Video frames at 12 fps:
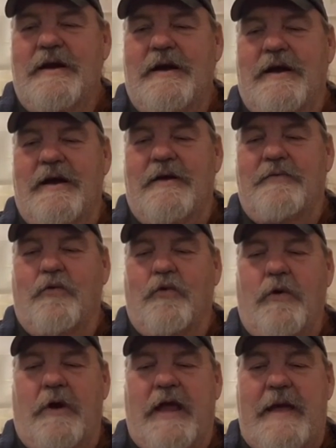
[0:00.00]
uh, uh,
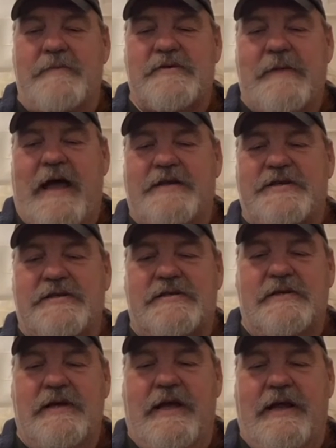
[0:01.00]
war games
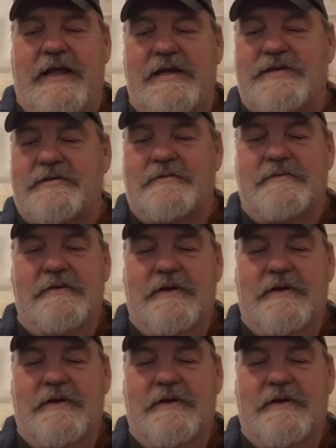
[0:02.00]
matches, and he's